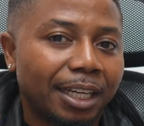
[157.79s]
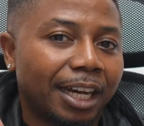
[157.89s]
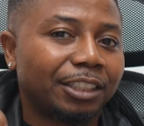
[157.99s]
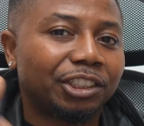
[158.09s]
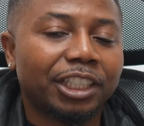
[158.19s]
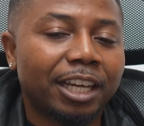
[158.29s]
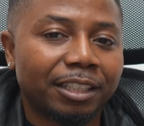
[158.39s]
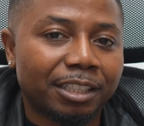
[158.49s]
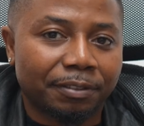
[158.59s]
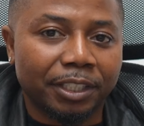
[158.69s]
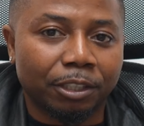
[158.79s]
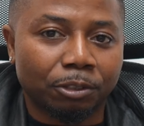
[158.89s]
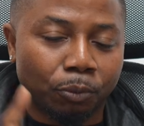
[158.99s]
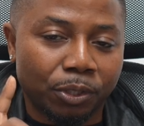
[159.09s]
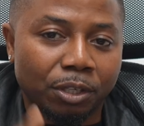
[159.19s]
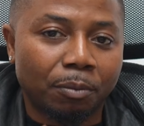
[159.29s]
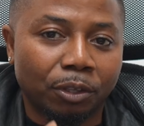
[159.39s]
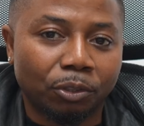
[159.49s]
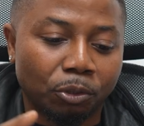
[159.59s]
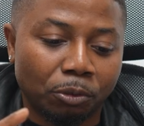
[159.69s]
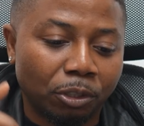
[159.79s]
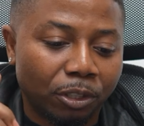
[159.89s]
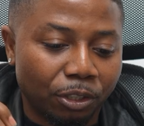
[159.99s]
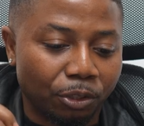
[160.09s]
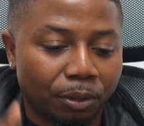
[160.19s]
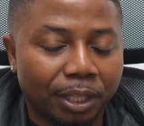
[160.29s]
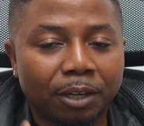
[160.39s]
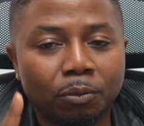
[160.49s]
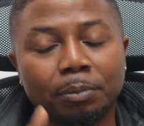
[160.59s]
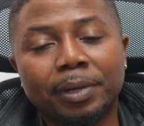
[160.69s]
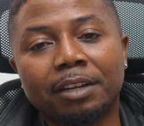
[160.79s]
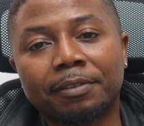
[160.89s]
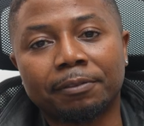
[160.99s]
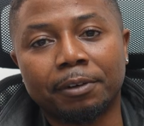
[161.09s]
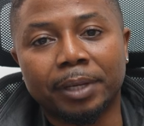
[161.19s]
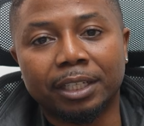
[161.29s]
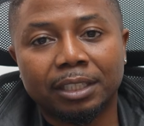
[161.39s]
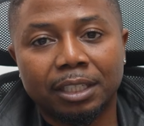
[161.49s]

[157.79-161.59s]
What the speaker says: and share this video with someone who you think will benefit from it,